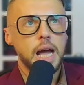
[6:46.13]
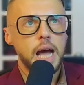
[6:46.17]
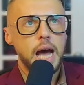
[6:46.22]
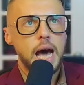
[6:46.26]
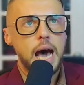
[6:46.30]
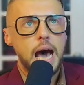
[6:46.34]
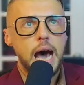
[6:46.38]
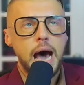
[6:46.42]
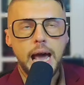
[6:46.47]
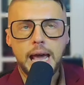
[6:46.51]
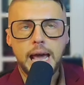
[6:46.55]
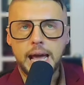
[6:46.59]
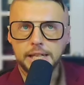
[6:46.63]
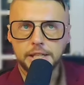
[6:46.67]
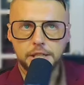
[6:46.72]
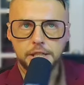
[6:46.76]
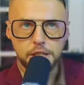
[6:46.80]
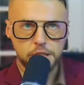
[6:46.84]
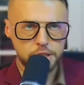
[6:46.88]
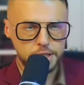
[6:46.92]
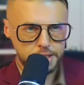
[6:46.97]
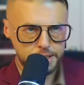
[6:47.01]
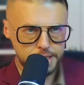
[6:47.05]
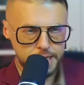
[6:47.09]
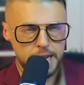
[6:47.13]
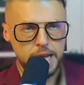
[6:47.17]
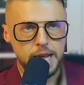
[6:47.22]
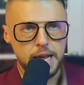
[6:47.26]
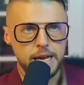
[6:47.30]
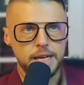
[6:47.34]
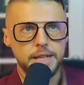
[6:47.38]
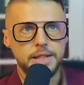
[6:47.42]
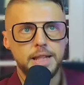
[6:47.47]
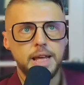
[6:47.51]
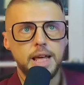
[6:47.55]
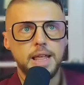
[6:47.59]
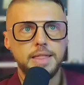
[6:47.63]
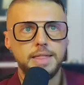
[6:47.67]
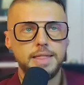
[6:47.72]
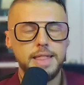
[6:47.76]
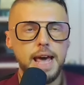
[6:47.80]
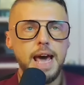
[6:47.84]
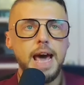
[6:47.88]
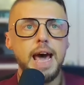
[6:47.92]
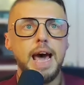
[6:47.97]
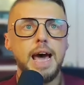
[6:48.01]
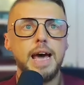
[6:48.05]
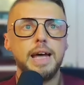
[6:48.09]
I understand
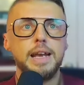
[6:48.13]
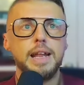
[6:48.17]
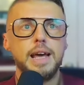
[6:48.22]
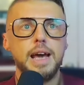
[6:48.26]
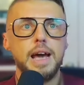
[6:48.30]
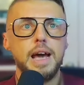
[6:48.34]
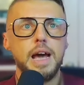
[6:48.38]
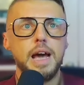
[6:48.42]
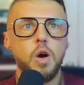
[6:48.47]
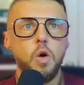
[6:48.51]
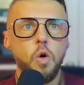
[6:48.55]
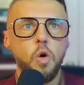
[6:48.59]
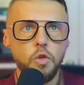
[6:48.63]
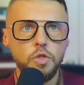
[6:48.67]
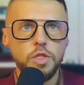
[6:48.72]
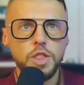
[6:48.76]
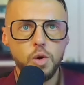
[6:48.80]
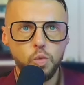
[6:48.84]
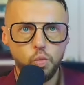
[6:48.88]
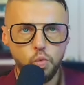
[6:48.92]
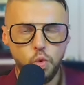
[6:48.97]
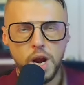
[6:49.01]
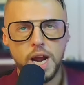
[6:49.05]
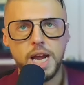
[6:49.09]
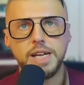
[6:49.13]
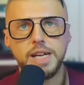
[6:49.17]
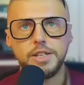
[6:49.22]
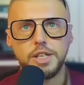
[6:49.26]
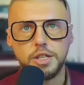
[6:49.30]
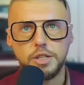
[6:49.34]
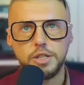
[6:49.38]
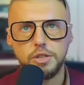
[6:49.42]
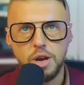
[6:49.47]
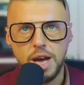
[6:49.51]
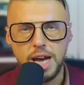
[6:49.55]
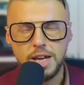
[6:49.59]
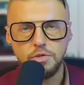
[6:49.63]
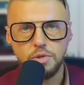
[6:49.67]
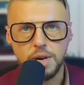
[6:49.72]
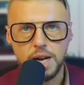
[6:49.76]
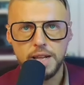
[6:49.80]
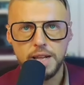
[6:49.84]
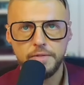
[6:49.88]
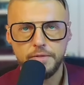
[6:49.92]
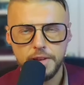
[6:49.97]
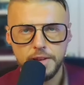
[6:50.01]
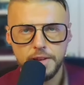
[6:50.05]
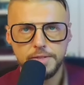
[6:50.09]
that on the way to
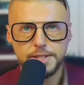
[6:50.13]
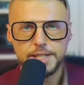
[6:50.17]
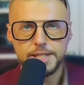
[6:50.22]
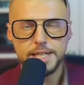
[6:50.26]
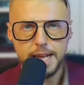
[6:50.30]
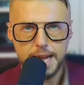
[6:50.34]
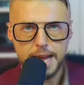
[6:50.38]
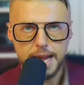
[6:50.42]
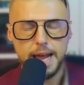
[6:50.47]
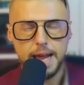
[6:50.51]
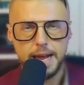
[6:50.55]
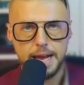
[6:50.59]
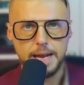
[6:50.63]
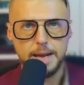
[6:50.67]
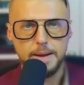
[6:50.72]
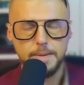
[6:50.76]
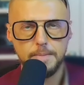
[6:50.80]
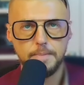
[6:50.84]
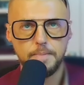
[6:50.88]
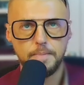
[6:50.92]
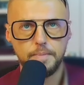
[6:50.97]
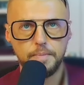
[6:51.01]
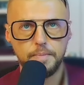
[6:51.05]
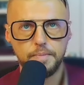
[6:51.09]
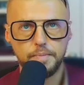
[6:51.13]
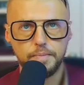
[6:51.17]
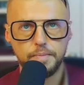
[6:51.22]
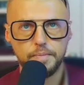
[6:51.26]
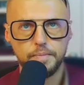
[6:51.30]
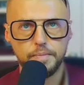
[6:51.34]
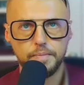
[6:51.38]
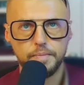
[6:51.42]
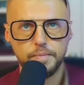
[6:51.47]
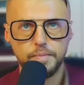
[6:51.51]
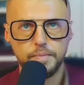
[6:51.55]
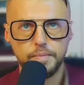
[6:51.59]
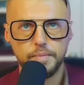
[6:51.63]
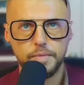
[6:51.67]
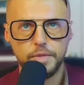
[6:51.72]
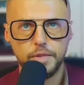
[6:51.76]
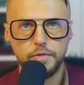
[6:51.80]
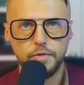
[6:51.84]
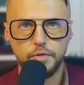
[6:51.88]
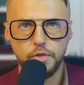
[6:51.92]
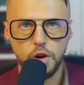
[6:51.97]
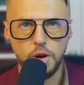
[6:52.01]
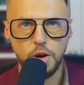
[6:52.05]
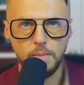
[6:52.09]
250k
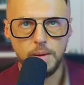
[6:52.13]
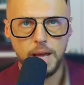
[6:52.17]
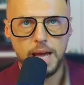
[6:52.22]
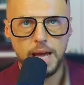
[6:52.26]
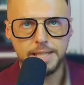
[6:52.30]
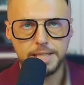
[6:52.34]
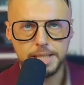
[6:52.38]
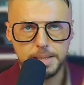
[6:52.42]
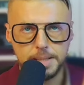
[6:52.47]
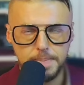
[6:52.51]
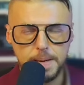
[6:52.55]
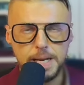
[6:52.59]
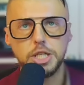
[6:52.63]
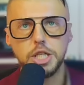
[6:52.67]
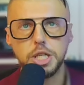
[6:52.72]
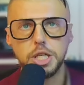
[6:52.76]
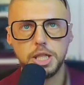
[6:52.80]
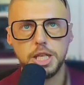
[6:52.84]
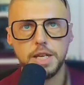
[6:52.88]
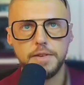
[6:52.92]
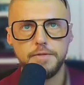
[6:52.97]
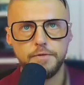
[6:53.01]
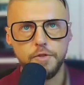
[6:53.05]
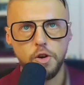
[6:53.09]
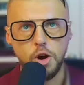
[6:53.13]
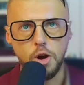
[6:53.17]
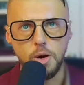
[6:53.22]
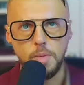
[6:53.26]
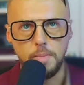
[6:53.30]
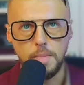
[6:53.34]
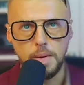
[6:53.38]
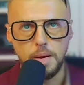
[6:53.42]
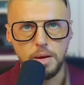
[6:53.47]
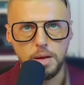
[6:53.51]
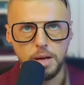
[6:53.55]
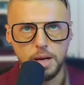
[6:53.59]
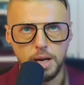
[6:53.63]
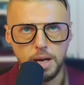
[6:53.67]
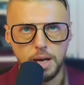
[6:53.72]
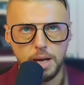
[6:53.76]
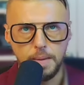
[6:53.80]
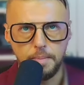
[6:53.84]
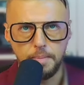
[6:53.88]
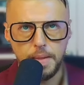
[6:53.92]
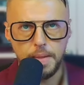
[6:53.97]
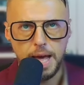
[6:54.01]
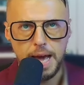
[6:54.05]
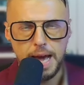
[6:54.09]
from especially from
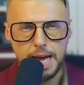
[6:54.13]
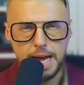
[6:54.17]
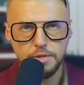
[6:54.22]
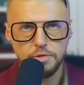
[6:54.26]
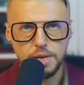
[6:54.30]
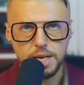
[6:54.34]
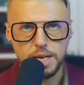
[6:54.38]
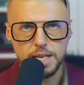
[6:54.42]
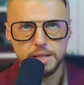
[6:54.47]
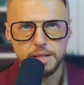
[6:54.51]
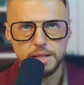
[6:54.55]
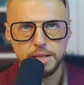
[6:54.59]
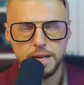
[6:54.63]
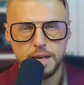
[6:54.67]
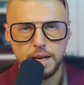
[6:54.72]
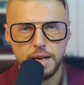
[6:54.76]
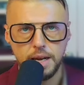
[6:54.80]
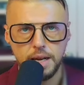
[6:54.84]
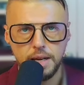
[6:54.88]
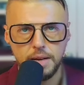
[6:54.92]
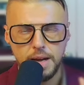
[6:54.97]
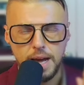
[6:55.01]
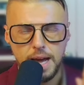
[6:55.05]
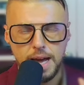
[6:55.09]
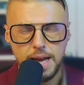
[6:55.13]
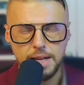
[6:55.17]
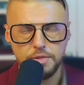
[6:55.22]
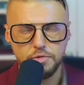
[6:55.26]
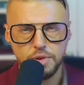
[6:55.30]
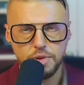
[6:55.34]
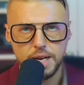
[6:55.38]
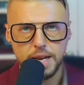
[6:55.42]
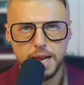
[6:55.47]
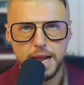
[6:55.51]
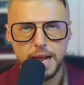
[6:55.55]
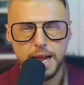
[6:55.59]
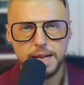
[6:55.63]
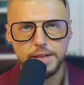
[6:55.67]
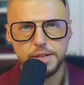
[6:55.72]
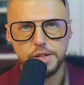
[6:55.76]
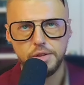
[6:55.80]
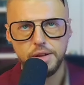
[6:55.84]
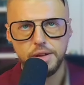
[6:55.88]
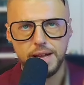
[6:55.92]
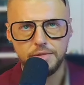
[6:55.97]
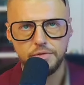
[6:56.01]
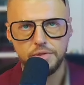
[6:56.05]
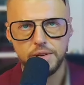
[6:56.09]
100 uh, 100k uh, to
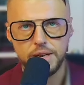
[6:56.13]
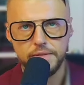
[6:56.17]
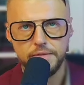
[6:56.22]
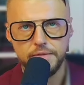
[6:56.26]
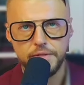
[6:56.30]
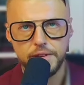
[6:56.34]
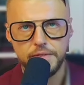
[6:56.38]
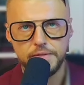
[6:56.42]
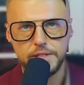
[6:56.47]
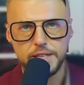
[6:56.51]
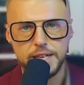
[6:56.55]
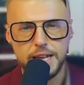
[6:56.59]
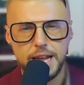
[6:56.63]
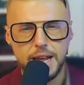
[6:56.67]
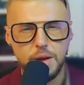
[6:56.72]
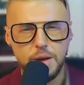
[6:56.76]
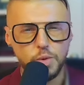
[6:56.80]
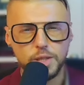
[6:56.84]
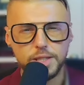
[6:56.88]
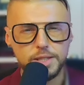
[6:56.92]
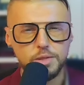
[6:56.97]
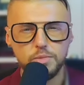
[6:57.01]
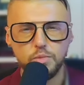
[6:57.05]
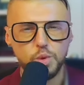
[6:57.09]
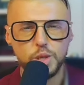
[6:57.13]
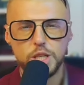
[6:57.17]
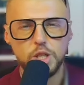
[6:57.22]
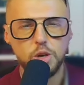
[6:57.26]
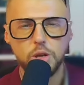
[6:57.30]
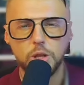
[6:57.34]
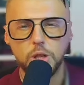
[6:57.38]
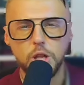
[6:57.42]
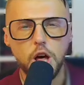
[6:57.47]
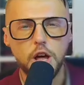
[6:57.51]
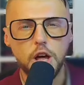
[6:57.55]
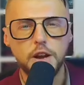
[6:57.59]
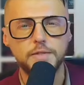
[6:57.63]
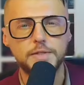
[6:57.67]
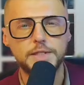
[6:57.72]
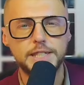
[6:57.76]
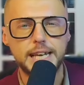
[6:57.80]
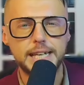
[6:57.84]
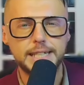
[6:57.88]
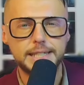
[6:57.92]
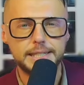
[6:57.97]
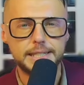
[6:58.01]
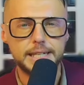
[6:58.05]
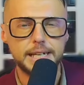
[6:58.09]
150k we, we do a lot of
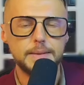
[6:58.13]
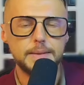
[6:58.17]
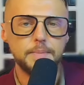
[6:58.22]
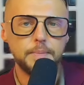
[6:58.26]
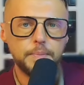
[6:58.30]
testing